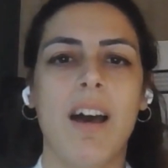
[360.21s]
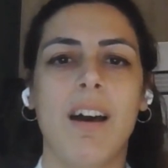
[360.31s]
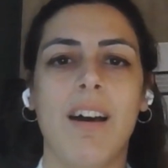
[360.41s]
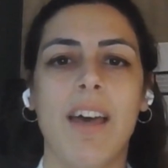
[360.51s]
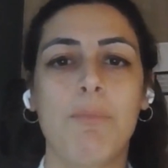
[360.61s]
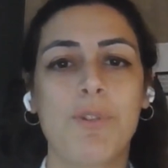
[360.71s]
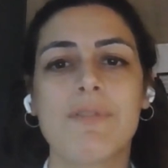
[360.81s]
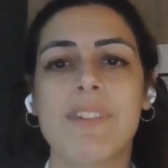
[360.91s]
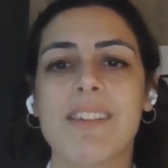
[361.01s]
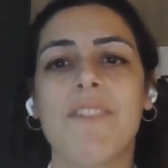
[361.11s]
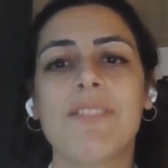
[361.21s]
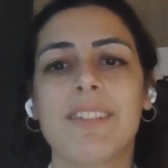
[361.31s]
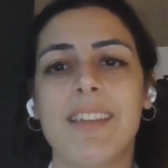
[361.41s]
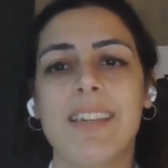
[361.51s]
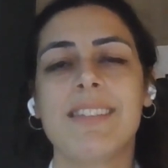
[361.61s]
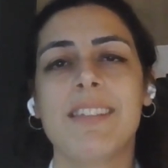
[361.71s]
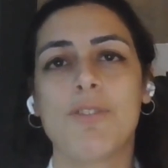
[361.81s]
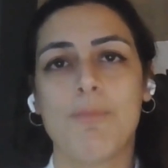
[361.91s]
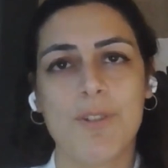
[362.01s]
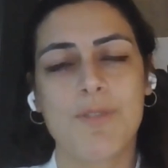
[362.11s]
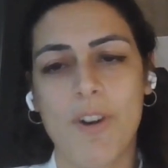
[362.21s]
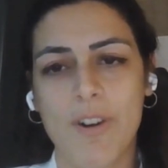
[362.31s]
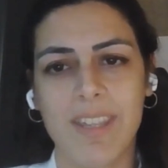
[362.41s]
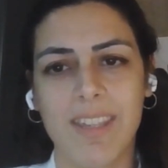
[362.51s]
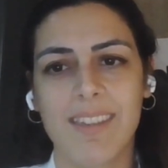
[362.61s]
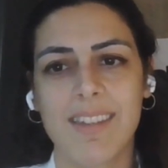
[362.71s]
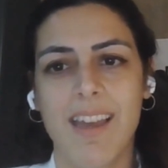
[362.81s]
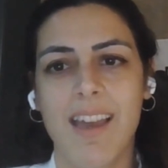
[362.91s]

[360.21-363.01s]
a process after they see robots working.